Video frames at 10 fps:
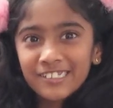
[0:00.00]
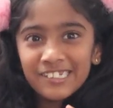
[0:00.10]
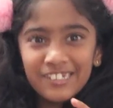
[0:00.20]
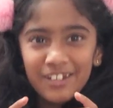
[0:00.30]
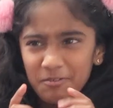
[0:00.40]

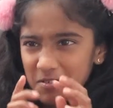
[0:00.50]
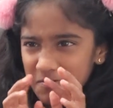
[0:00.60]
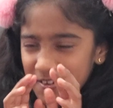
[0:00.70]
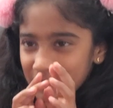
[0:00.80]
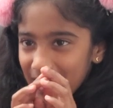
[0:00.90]
Do you know what
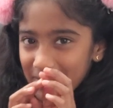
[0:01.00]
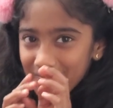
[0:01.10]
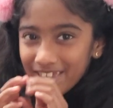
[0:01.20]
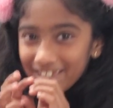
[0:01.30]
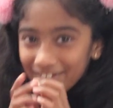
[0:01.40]
we might
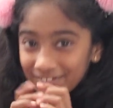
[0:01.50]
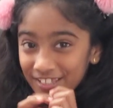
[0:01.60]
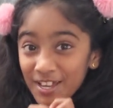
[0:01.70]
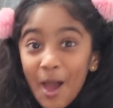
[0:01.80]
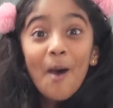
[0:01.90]
be
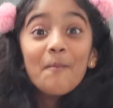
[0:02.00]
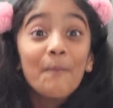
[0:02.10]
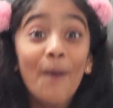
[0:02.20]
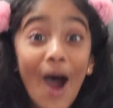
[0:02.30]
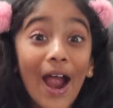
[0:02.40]
using?
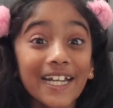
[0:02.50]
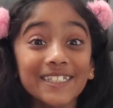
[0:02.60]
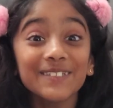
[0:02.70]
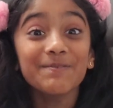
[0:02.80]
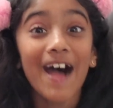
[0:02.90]

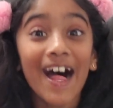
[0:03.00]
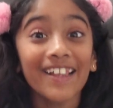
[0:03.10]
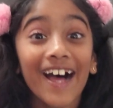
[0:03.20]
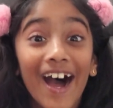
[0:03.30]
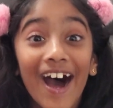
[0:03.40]

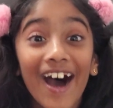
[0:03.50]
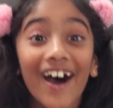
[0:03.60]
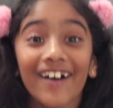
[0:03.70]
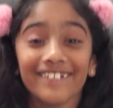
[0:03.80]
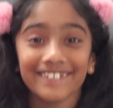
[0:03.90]

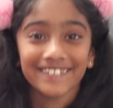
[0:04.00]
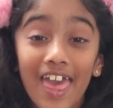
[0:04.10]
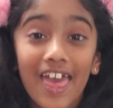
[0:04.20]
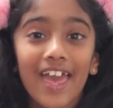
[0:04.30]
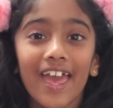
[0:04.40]
Marshmallows!
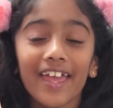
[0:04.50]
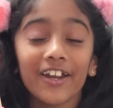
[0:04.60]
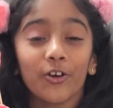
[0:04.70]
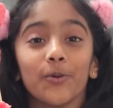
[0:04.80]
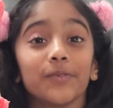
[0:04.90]
And I
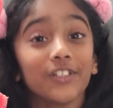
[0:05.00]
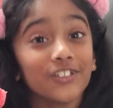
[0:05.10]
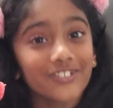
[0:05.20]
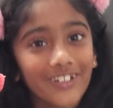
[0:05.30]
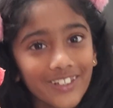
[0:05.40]
hope you
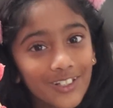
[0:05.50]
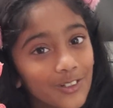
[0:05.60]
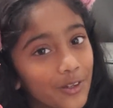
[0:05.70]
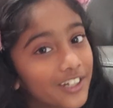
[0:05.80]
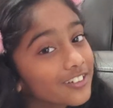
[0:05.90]
enjoyed this
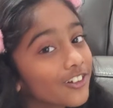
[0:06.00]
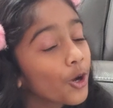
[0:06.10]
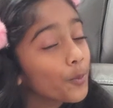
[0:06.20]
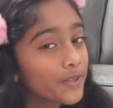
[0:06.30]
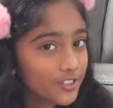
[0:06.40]
video. I
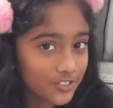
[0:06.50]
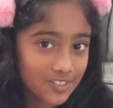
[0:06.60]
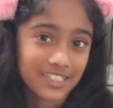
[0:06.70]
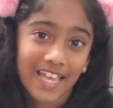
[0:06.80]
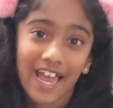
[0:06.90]
hope you did
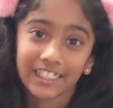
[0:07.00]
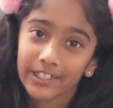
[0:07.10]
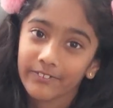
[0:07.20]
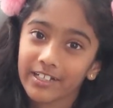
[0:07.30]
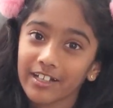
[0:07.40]
this
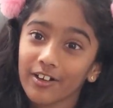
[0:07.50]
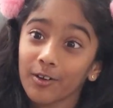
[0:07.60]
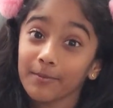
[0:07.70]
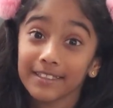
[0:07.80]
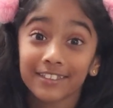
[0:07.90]
activity.
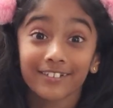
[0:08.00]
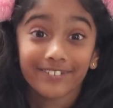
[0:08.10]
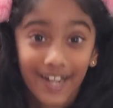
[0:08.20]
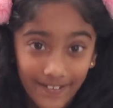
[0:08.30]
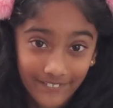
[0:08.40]
It's a
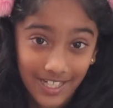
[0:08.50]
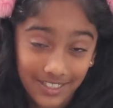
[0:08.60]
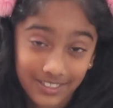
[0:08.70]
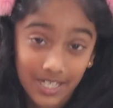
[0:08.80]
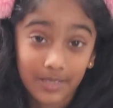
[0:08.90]
great
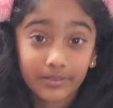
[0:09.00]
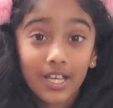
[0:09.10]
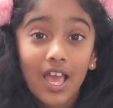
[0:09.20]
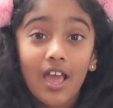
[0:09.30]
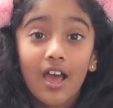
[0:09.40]
Valentine's
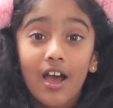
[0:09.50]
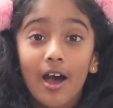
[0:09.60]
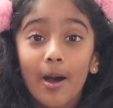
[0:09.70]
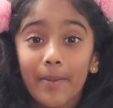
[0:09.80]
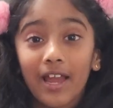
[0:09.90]

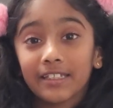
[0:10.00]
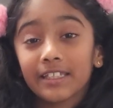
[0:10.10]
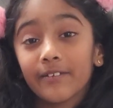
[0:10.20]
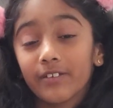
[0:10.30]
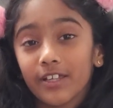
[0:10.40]

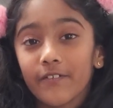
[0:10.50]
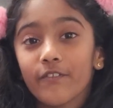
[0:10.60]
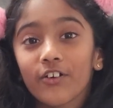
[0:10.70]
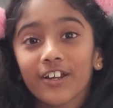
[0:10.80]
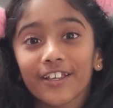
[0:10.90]
activity
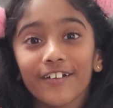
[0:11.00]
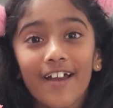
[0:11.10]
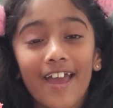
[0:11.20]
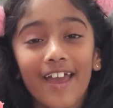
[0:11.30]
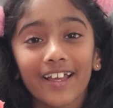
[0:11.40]
for you.
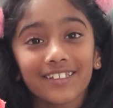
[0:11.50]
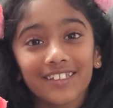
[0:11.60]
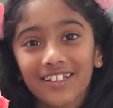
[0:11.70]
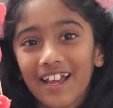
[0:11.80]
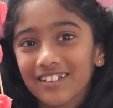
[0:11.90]
And see
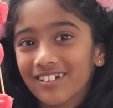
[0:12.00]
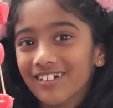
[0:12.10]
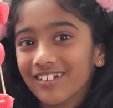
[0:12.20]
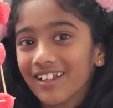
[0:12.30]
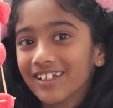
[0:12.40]
you guys
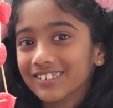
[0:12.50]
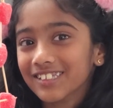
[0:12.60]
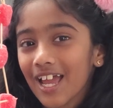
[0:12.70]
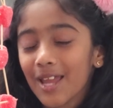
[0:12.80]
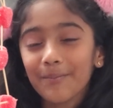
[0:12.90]
on next
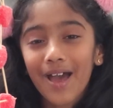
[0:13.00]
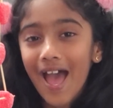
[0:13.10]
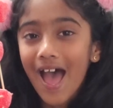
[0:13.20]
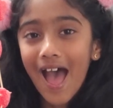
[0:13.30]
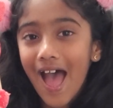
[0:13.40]
time.
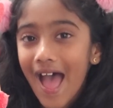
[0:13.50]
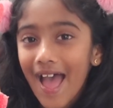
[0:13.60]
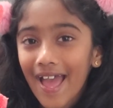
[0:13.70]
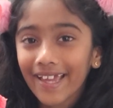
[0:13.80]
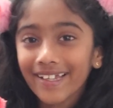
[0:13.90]
Bye!